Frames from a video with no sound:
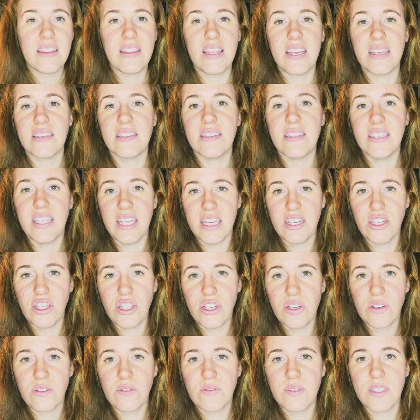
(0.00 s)
These
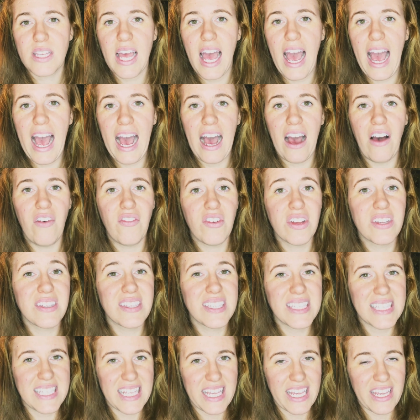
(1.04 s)
tissues have
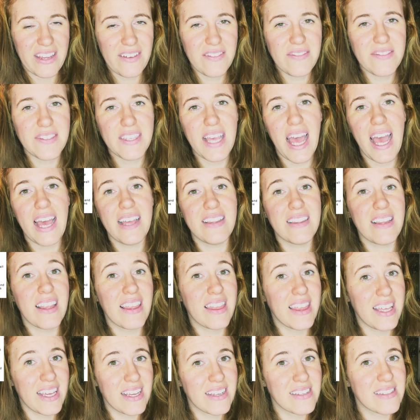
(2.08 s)
sieves,
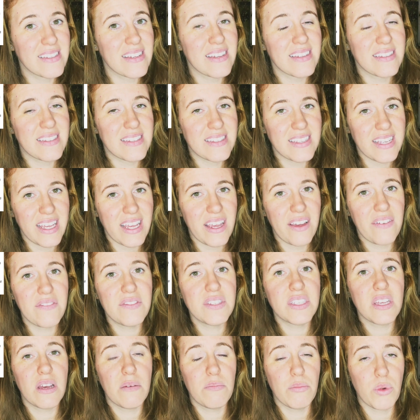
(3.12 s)
and these
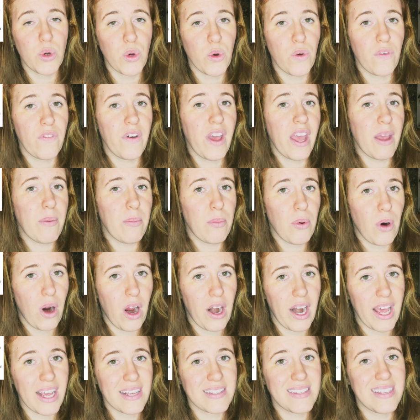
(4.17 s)
sieves move
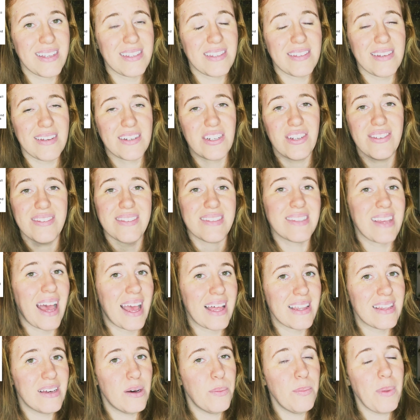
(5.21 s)
products such as
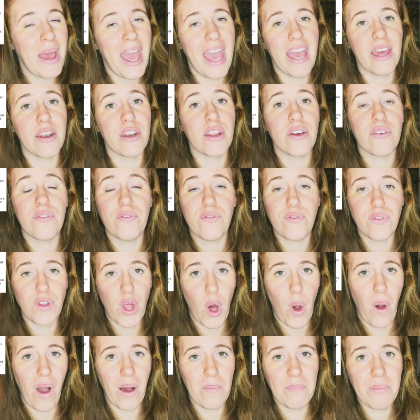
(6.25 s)
xylem and
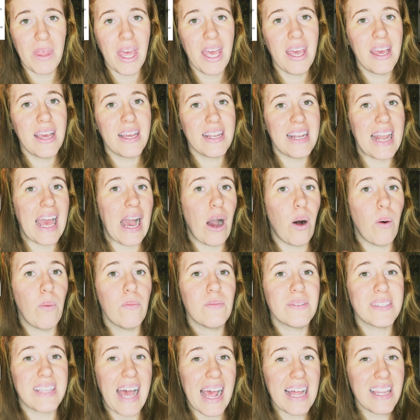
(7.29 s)
phloem. Now,
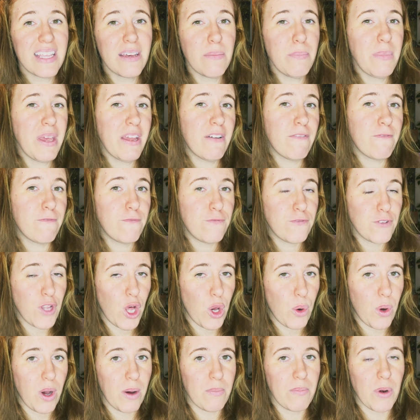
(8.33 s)
xylem and
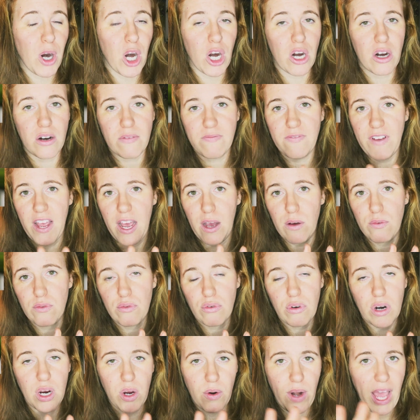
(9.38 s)
phloem are found
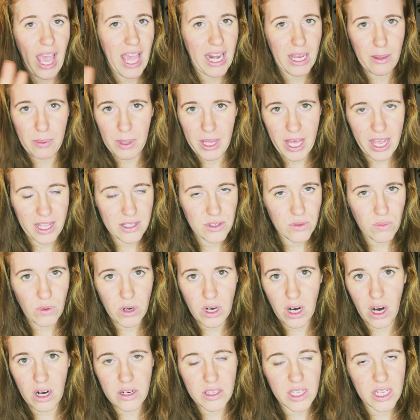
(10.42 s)
throughout any plants,
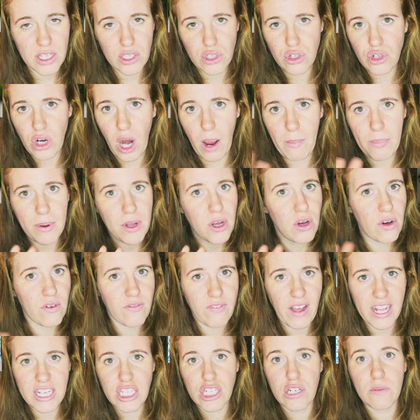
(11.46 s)
regardless, tropical,
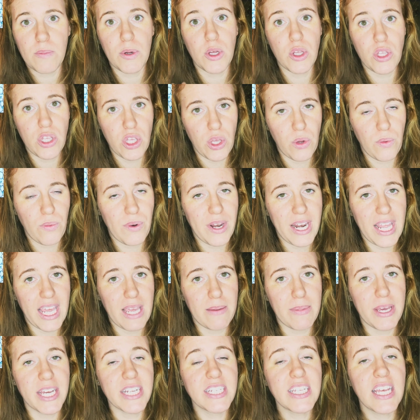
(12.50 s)
vegetable, you
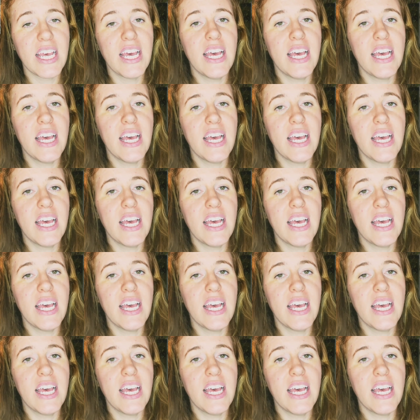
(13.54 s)
name it.